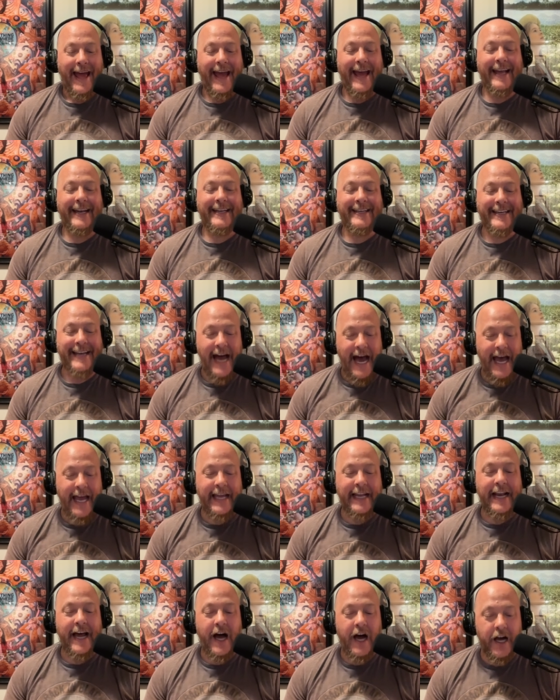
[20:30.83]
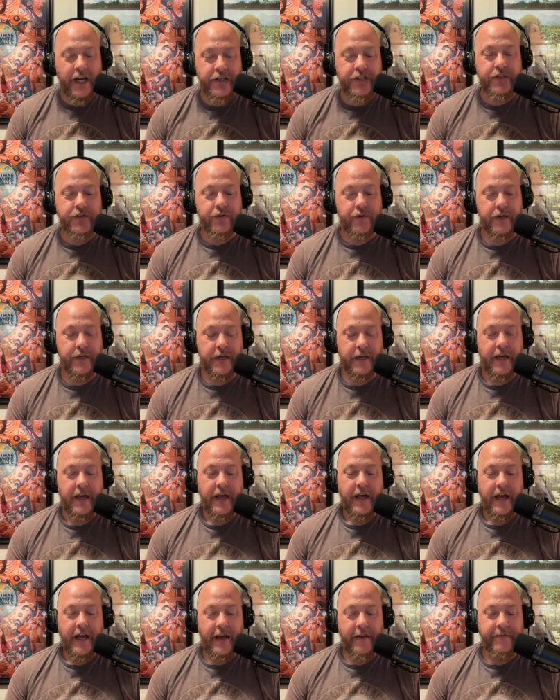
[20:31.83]
and 900
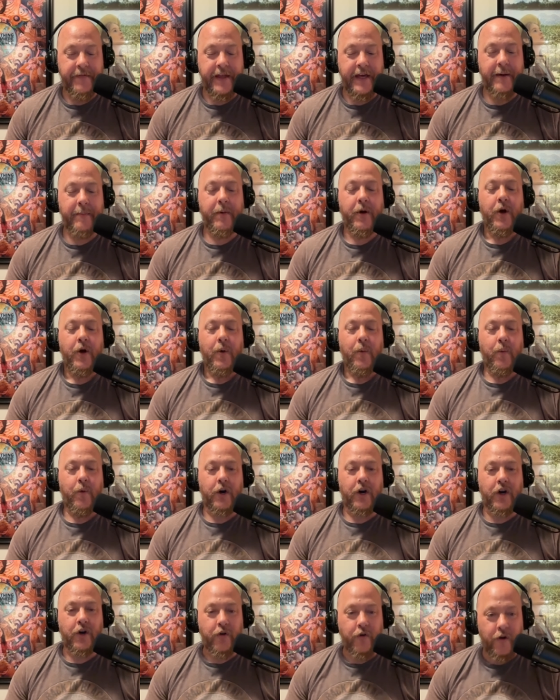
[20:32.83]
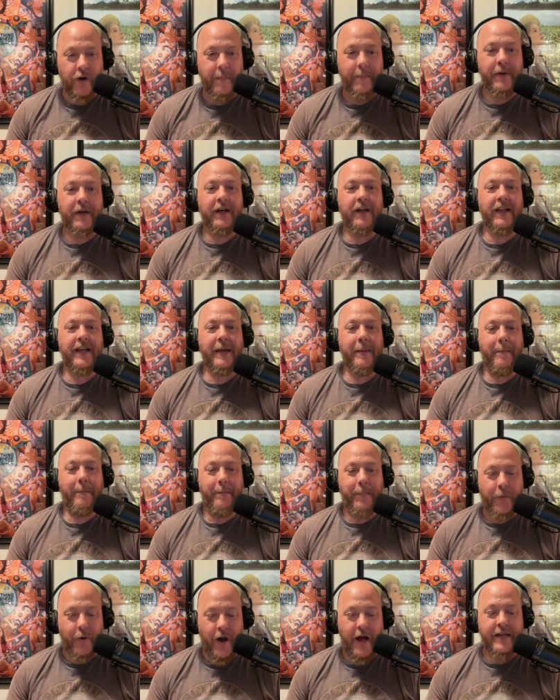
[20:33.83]
of them were criminally
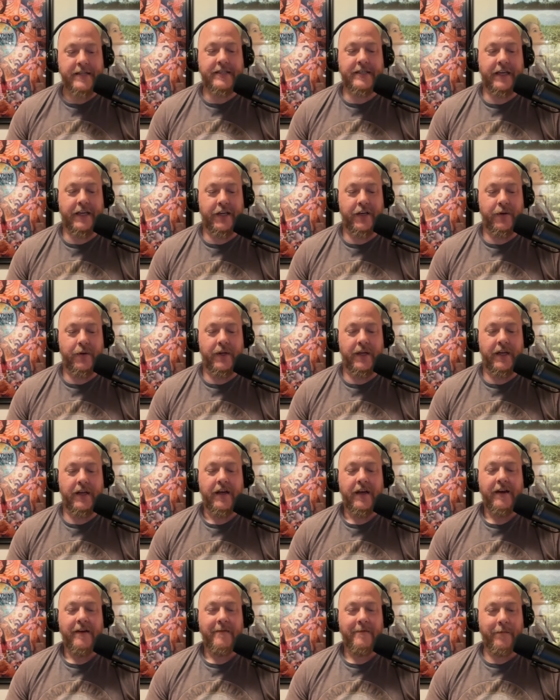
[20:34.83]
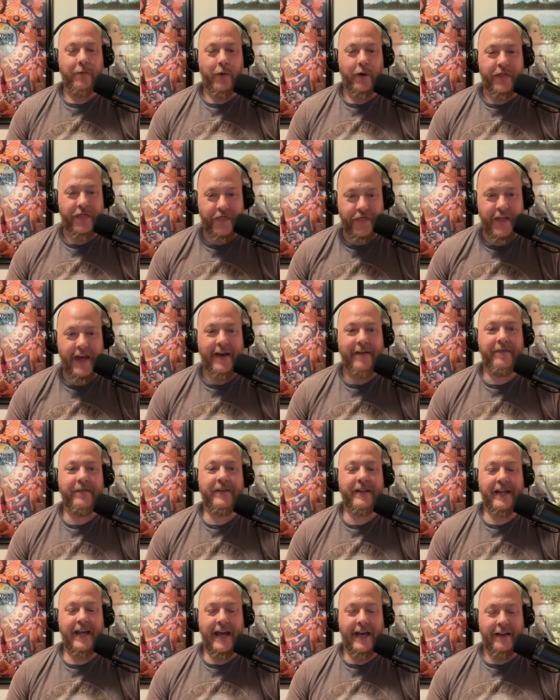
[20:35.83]
prosecuted for
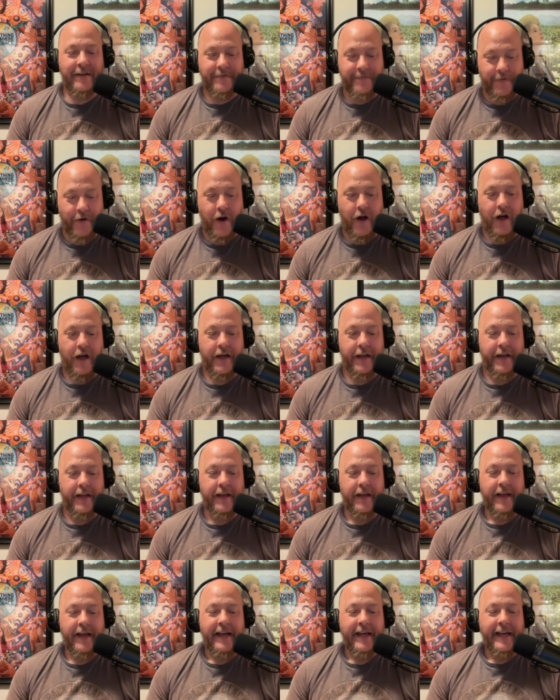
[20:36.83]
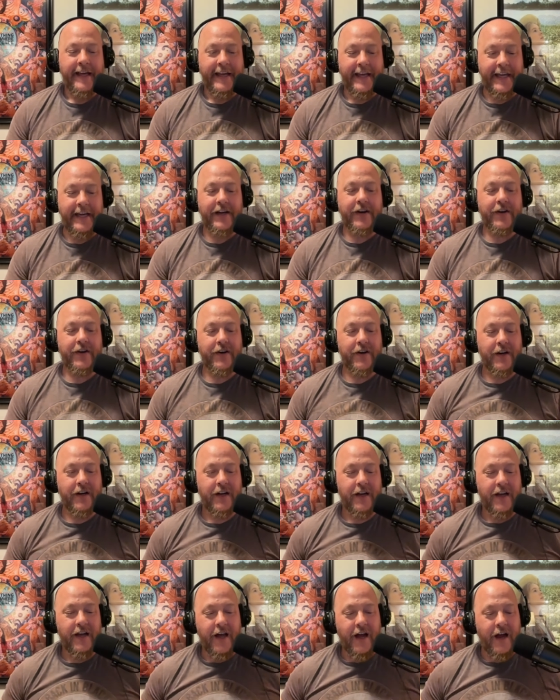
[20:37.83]
theft and fraud.
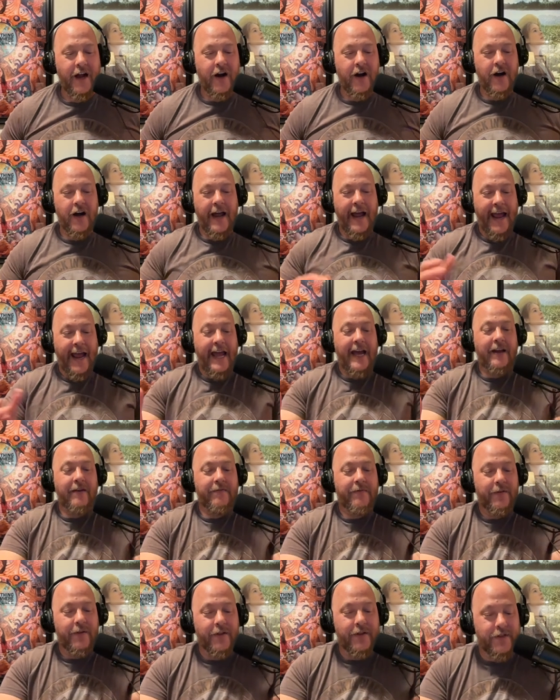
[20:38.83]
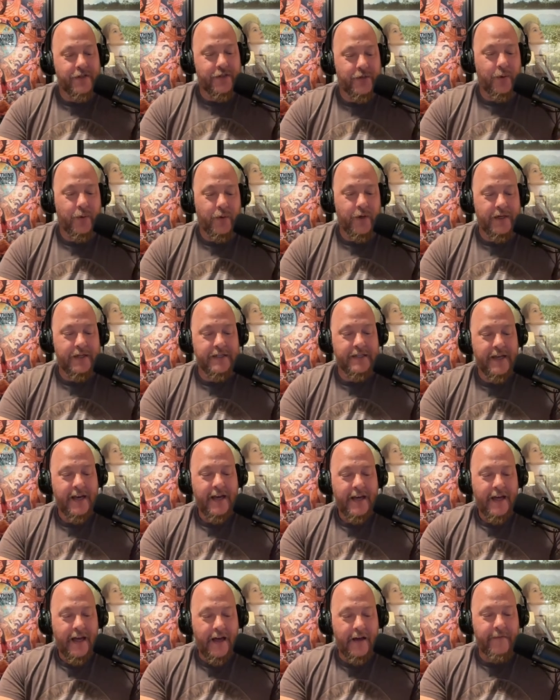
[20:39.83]
Here are a handful of the stories
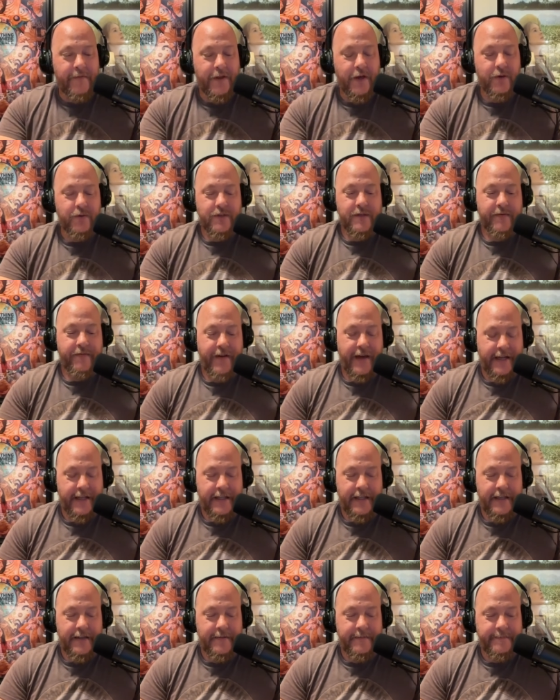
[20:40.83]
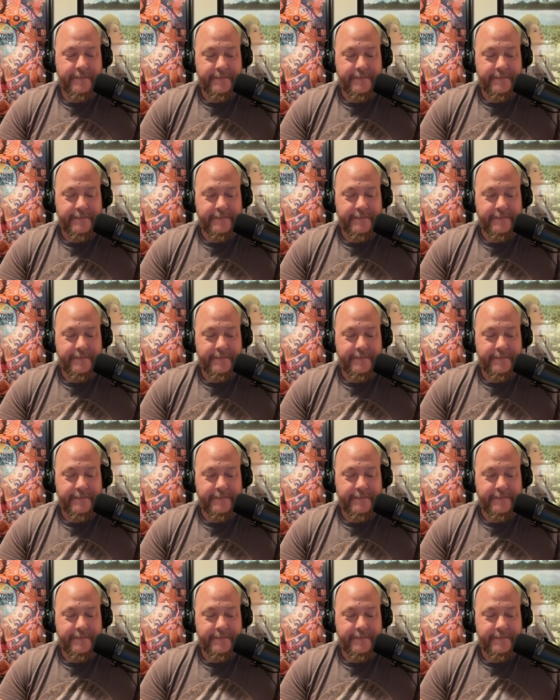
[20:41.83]
of those affected.